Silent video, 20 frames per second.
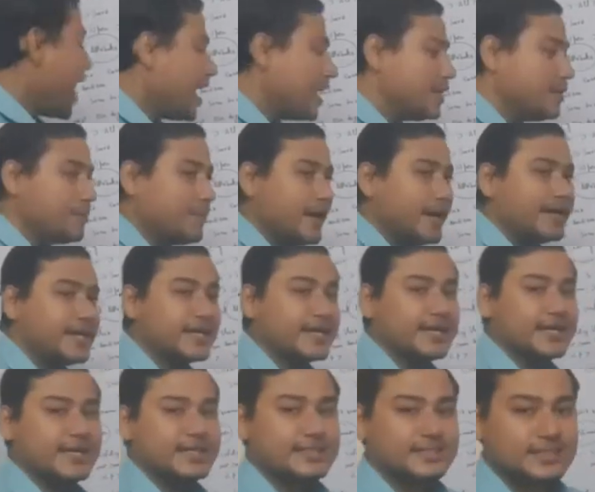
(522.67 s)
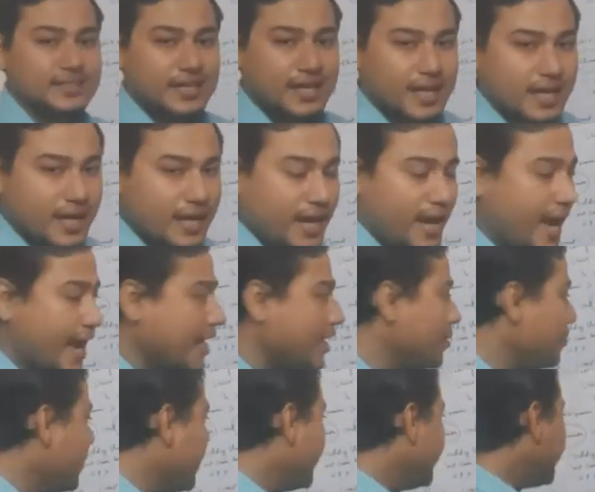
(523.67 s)
Element
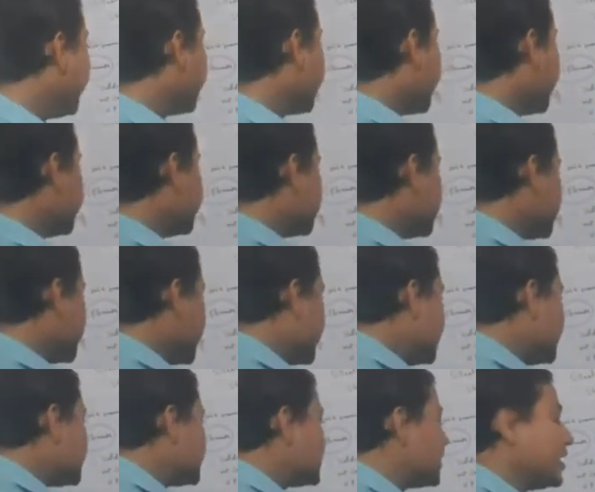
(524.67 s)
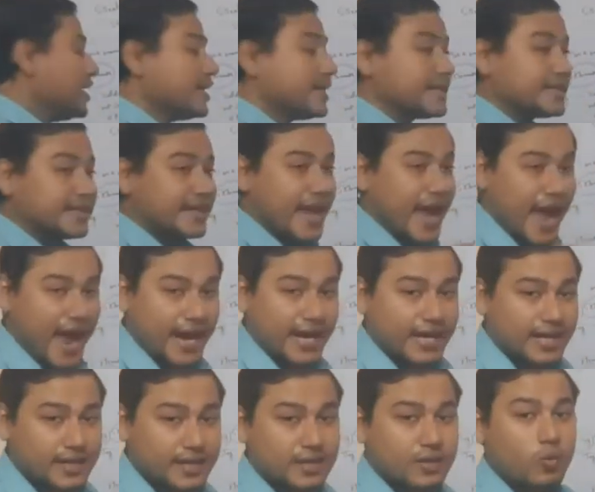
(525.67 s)
consists
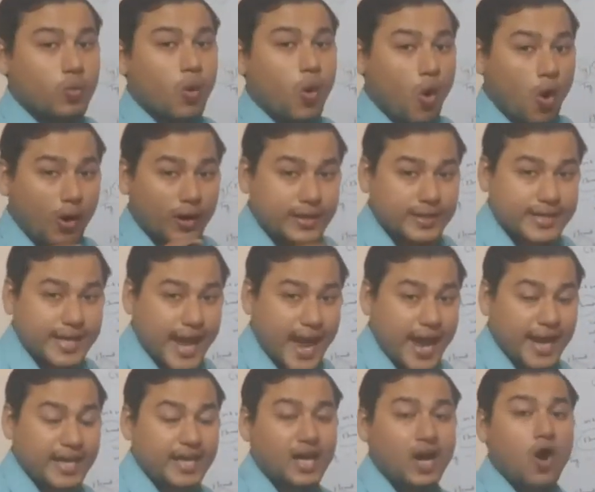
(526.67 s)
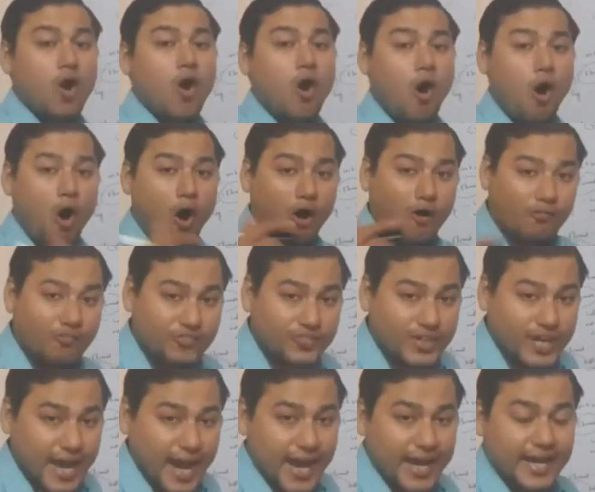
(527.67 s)
tag, on tag, off
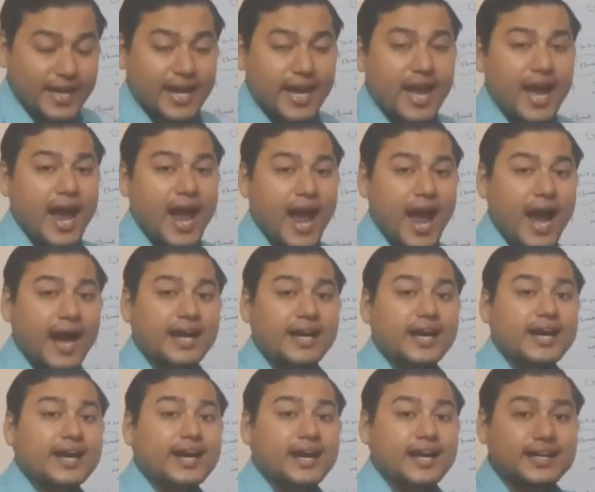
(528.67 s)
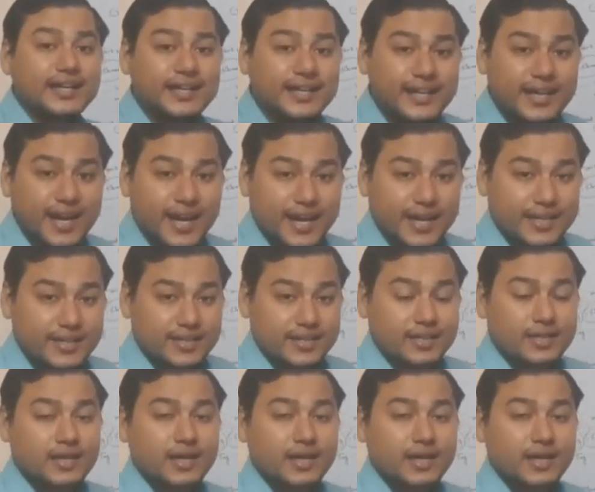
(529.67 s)
tag, and a content.